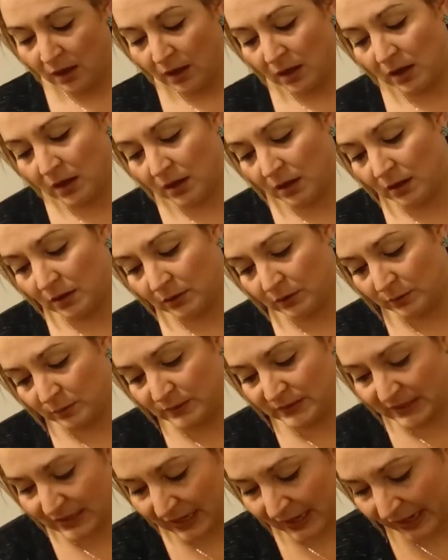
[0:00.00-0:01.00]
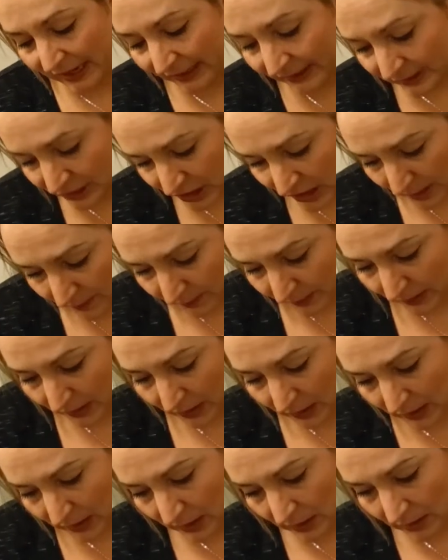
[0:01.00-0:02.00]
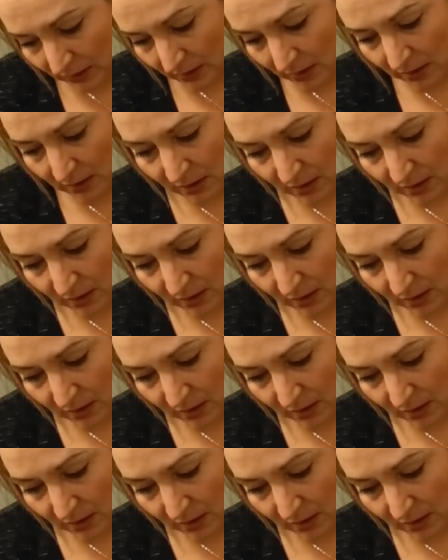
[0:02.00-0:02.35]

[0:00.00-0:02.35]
herbs, and I hate chopping